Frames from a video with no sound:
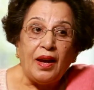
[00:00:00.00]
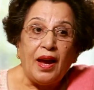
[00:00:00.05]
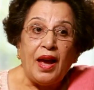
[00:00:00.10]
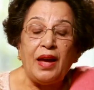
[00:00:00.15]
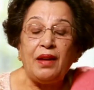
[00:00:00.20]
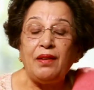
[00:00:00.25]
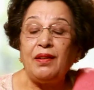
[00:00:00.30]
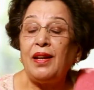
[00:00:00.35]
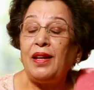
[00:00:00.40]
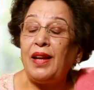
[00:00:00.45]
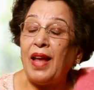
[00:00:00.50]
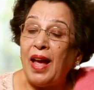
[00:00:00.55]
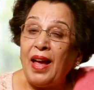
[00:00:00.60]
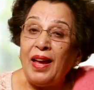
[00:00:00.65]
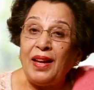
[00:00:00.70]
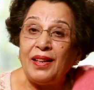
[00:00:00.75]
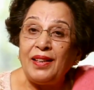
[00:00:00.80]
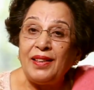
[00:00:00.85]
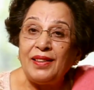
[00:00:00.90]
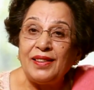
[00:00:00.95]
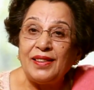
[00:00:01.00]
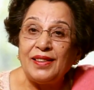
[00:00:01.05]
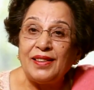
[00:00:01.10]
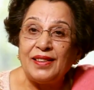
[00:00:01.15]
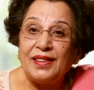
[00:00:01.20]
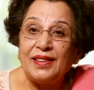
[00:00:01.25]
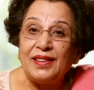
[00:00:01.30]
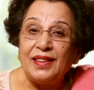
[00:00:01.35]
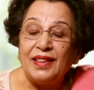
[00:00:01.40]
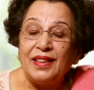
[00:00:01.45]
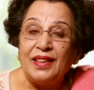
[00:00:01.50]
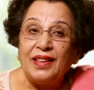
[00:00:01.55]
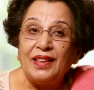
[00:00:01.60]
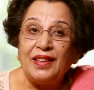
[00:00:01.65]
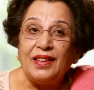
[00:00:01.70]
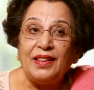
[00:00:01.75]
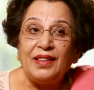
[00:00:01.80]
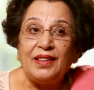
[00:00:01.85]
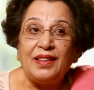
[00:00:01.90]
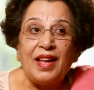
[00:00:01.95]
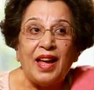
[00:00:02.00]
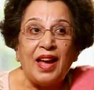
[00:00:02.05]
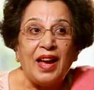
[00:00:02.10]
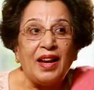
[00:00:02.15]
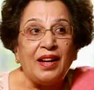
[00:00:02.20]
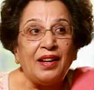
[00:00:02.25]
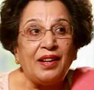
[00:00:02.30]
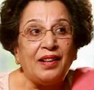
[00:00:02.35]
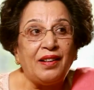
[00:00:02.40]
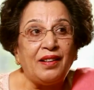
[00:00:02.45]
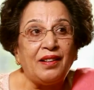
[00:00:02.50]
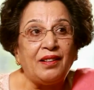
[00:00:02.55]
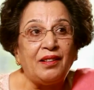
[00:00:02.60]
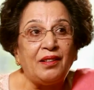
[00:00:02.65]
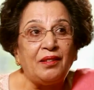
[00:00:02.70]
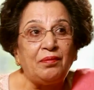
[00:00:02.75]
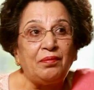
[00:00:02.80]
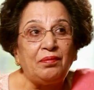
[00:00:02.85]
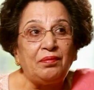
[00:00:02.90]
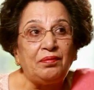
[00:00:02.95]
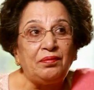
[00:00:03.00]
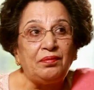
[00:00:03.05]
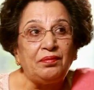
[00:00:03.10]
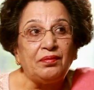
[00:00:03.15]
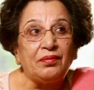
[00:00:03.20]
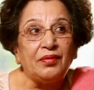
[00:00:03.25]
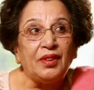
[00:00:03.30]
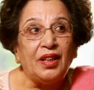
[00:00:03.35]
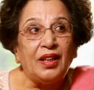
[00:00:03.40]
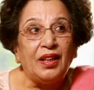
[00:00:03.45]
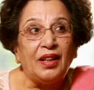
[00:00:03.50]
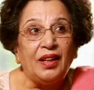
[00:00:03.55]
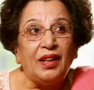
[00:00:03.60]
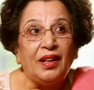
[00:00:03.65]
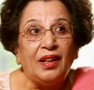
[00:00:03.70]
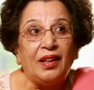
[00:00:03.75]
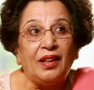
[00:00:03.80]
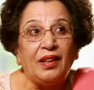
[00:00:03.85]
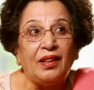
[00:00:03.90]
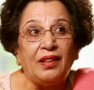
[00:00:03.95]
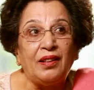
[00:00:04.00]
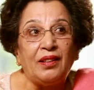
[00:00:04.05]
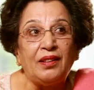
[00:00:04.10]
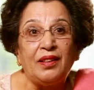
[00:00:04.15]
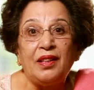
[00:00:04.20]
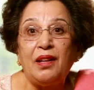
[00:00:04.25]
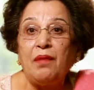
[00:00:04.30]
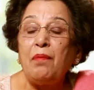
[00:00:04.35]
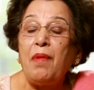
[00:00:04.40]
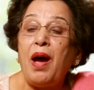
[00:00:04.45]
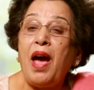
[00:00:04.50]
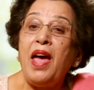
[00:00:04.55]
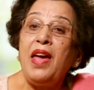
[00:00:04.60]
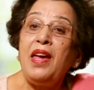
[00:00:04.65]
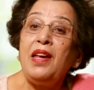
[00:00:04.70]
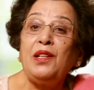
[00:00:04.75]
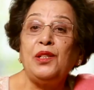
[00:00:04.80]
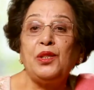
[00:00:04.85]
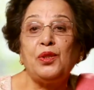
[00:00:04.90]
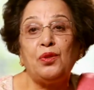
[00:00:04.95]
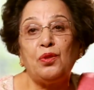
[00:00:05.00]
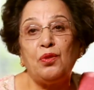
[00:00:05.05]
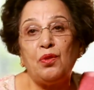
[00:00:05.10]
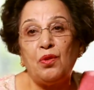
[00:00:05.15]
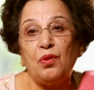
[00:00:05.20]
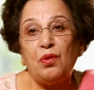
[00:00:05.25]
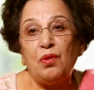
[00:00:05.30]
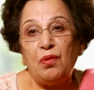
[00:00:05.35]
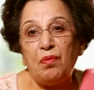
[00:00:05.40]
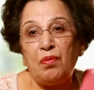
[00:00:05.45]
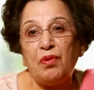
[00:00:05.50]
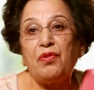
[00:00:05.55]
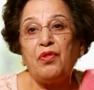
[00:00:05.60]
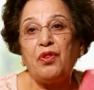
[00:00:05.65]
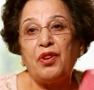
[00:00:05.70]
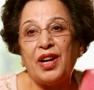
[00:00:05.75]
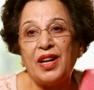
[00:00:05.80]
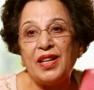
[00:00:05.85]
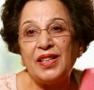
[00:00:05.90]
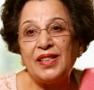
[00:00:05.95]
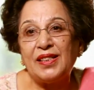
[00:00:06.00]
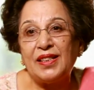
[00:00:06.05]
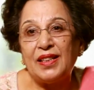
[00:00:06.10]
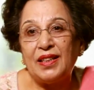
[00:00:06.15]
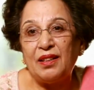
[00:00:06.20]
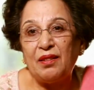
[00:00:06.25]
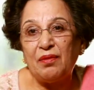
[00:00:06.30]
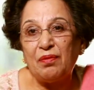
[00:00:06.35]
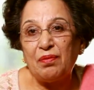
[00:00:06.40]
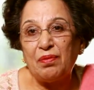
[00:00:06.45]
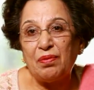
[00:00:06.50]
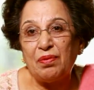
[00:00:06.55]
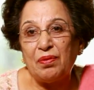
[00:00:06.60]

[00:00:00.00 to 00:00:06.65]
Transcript: I realize that there are miles to go before I sleep.